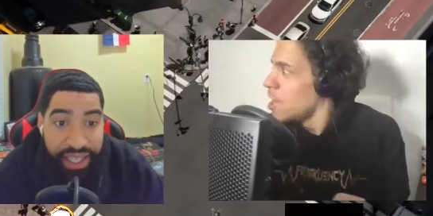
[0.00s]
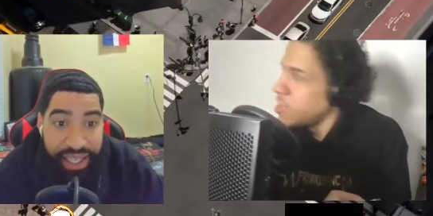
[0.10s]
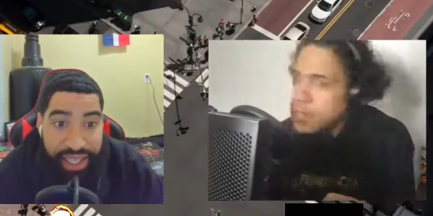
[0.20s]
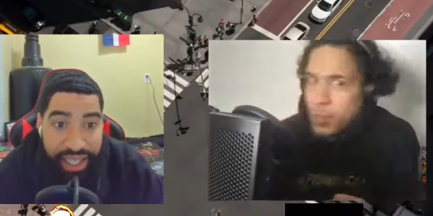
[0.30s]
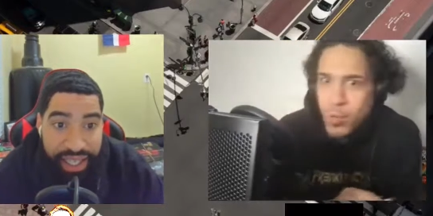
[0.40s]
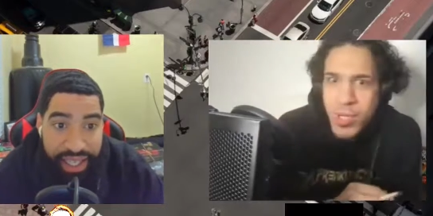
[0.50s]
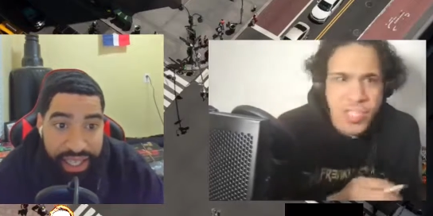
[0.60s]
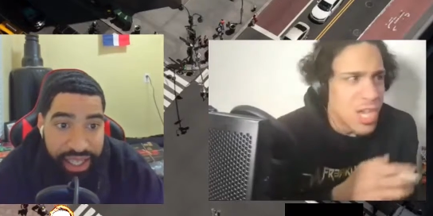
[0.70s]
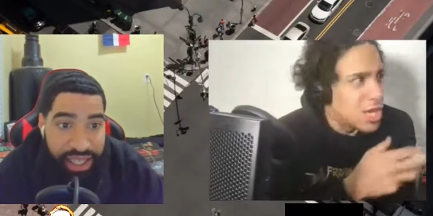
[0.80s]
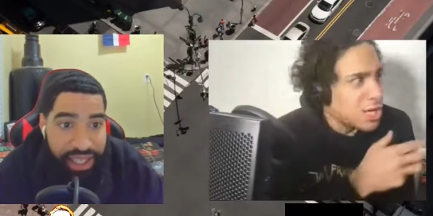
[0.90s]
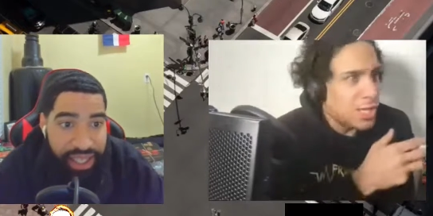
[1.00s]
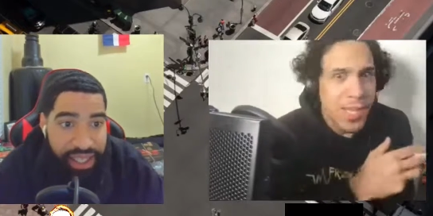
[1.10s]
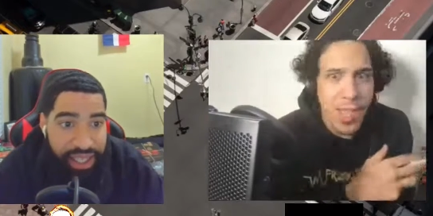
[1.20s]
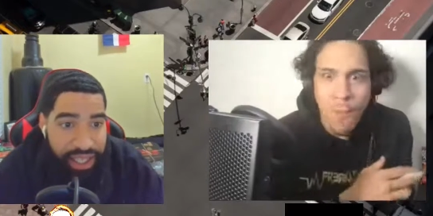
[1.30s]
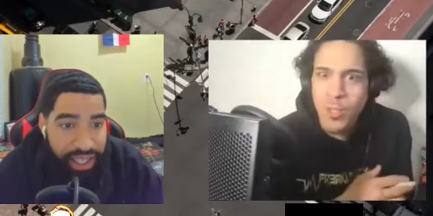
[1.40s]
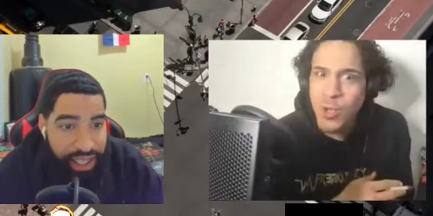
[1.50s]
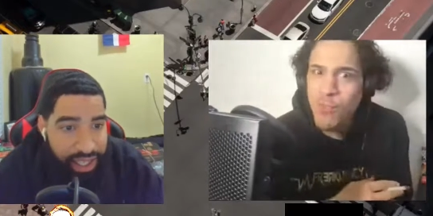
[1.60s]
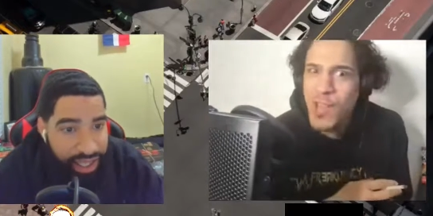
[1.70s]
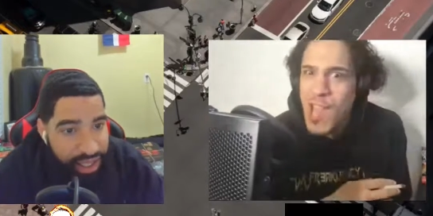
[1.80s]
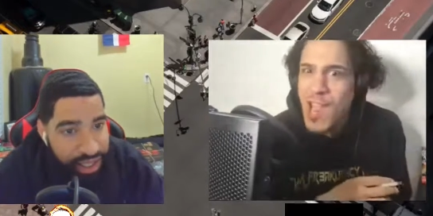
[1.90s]
Speaker 1: Then I do this? And the cameras over
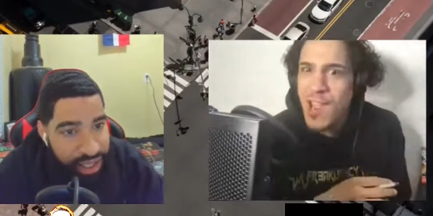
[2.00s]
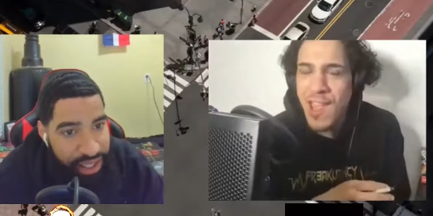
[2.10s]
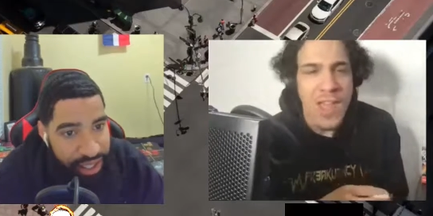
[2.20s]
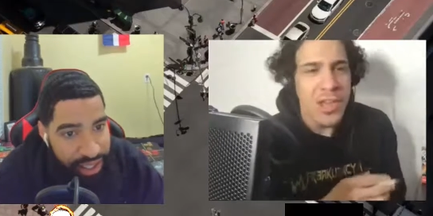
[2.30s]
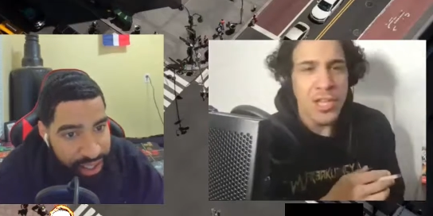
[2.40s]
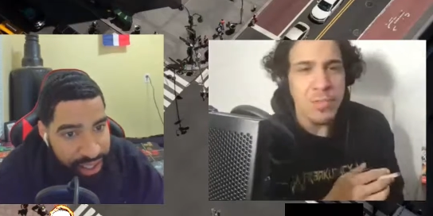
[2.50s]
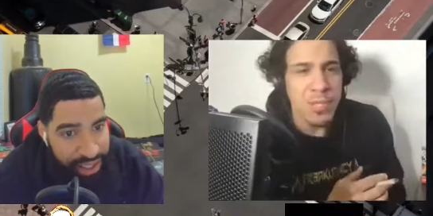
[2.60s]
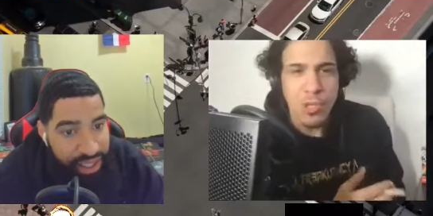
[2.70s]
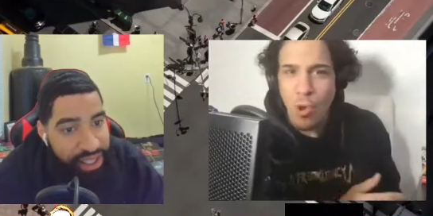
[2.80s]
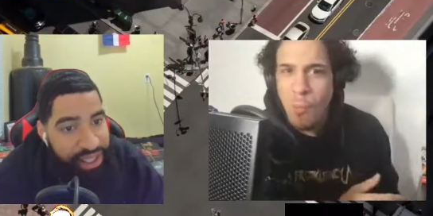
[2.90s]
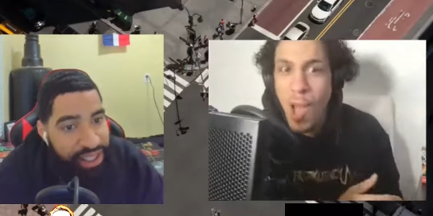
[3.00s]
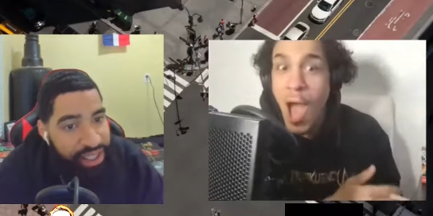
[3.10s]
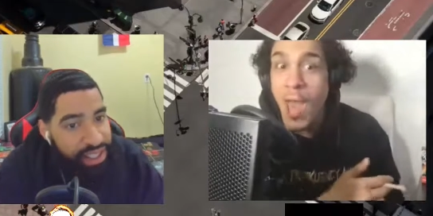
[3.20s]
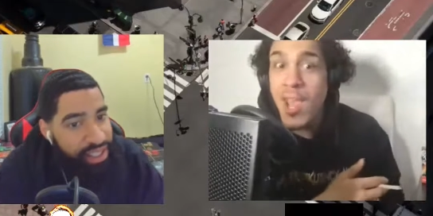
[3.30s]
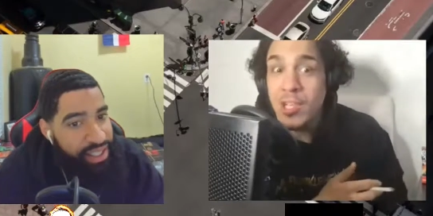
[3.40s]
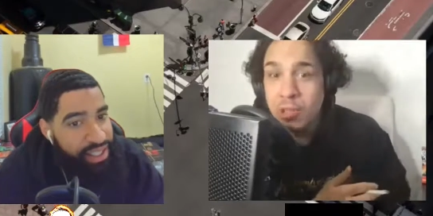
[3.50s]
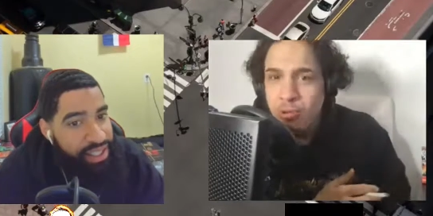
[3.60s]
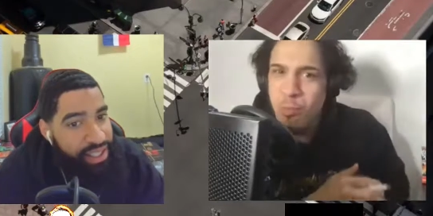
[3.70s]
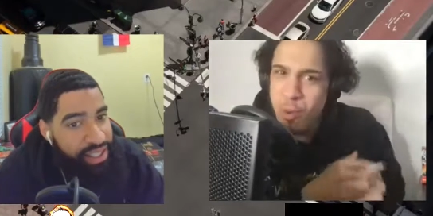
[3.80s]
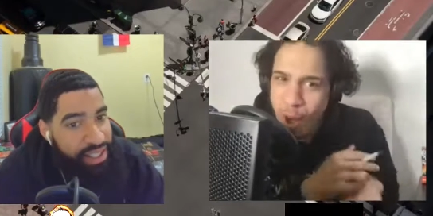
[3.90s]
there, niggas be talking about how they
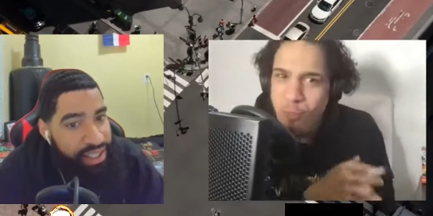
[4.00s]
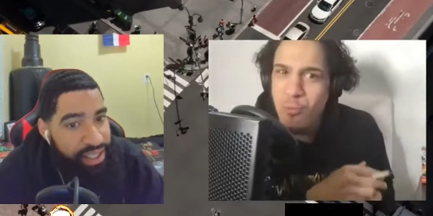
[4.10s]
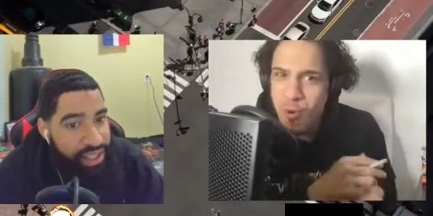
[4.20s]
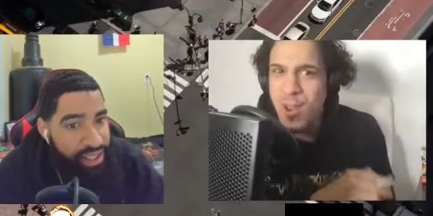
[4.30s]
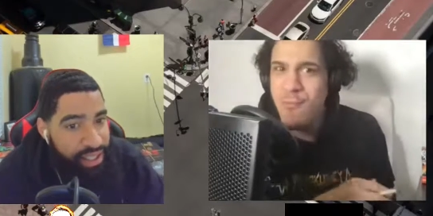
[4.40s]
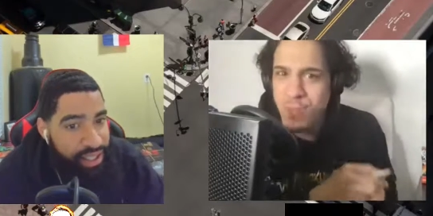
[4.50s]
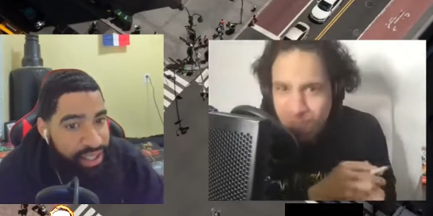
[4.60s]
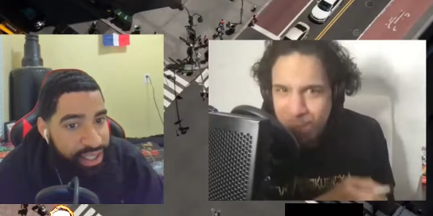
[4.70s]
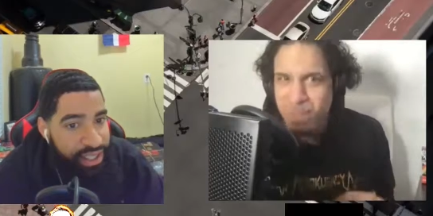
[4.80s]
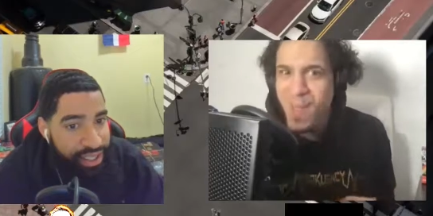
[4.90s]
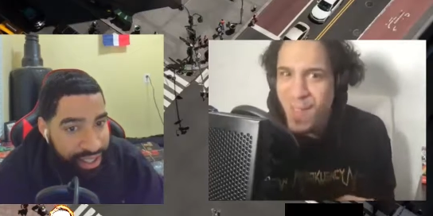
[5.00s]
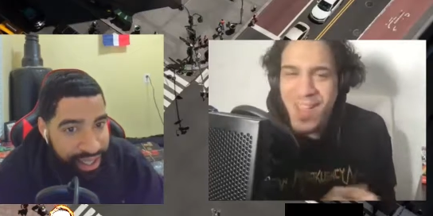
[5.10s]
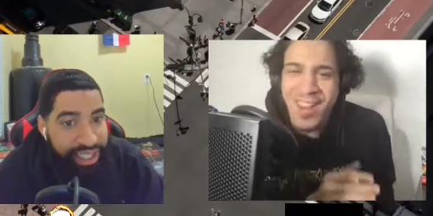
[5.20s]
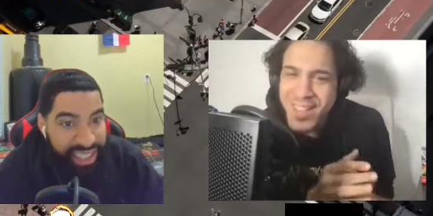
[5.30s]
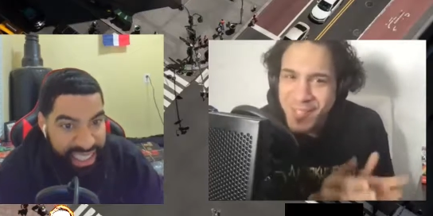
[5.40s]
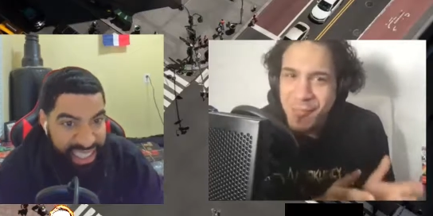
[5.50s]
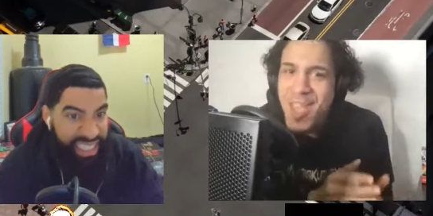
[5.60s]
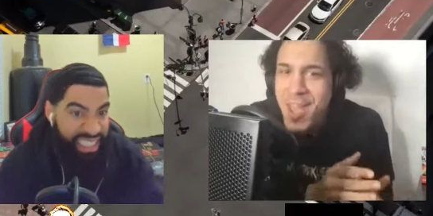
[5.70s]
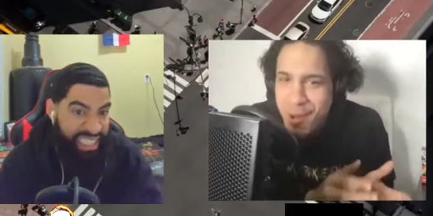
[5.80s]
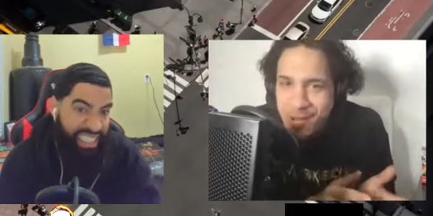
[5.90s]
shooting, but I'm going there with the bed, like some
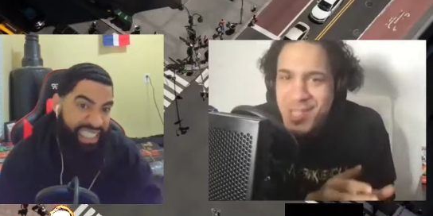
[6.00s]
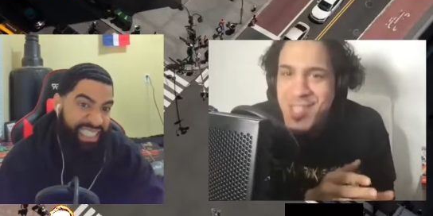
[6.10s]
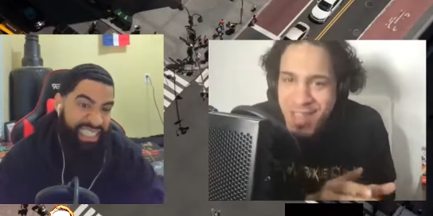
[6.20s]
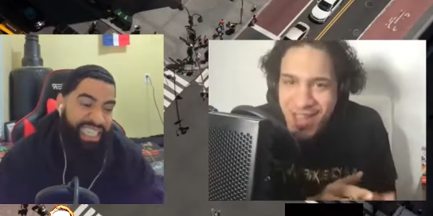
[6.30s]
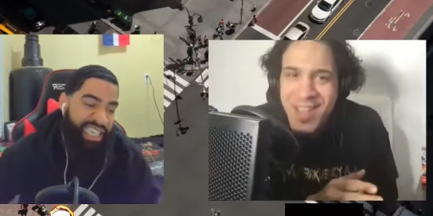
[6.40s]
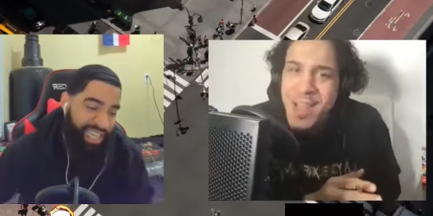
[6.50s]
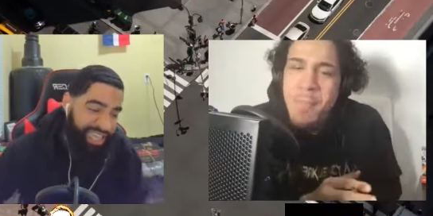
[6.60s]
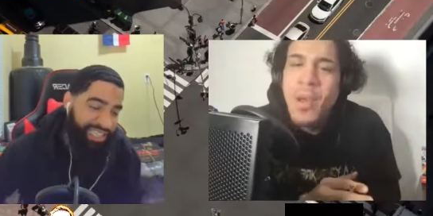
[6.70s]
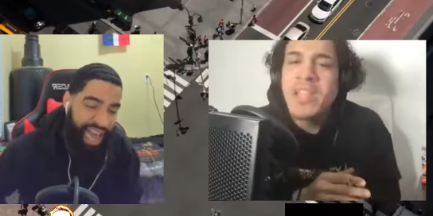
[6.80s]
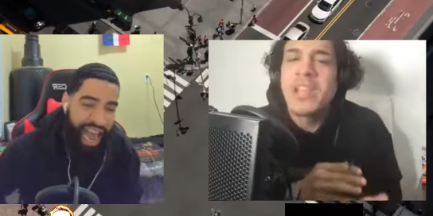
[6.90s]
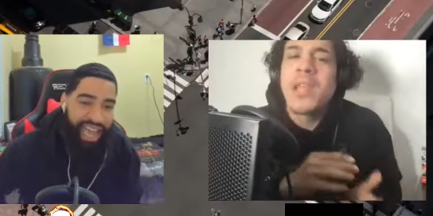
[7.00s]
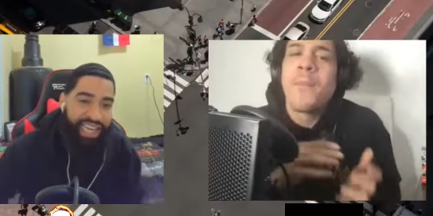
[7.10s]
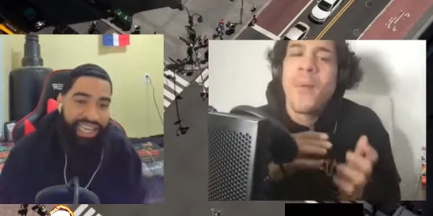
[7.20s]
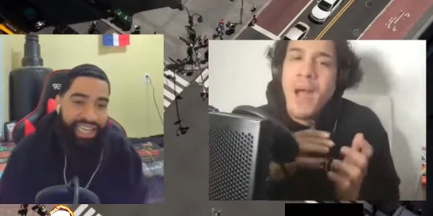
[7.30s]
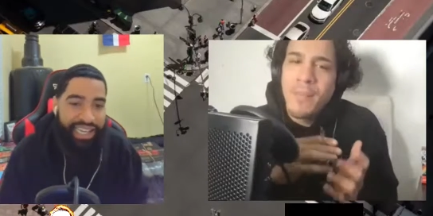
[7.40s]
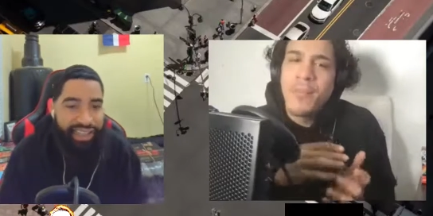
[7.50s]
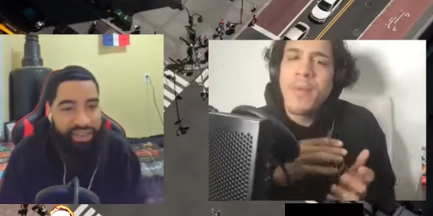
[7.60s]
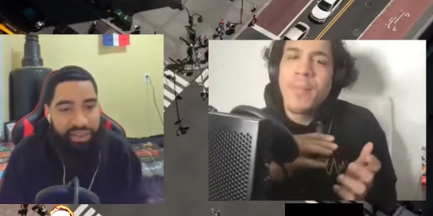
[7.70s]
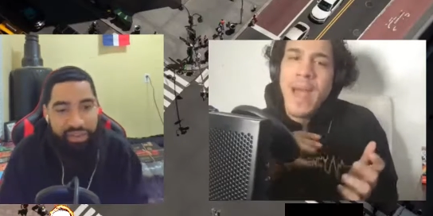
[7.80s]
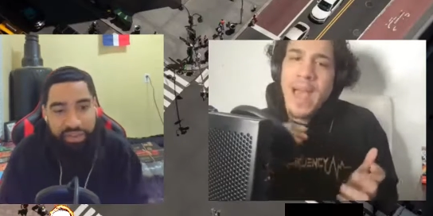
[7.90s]
air shit. Exactly. But the problem with
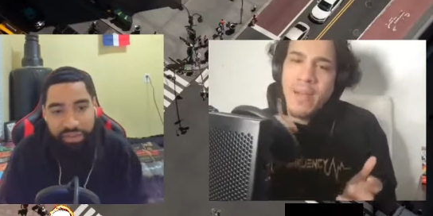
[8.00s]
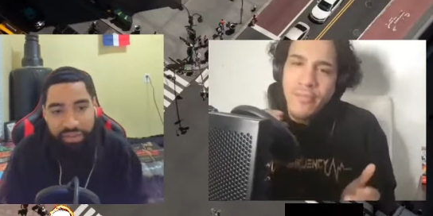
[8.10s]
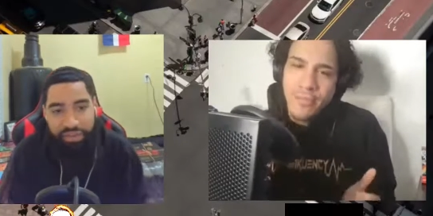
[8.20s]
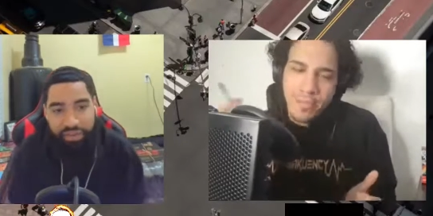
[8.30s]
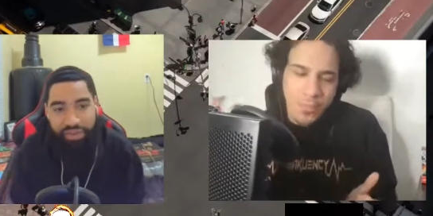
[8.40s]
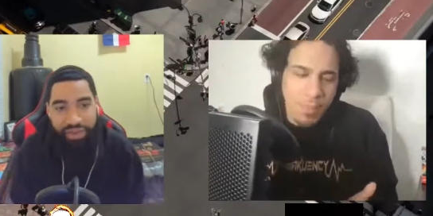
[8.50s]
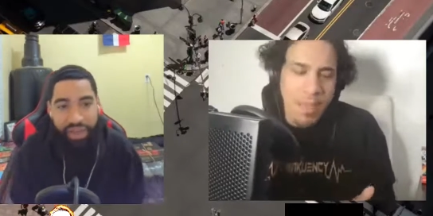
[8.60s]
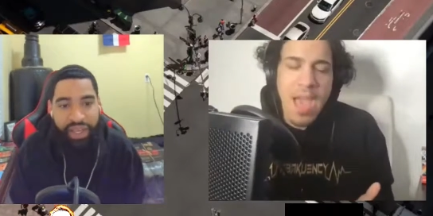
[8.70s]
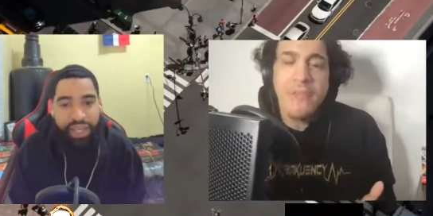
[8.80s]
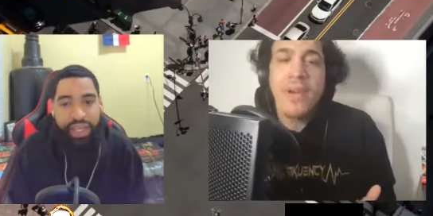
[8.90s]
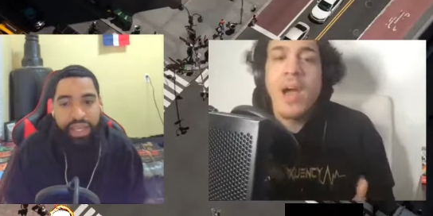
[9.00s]
Math, Math.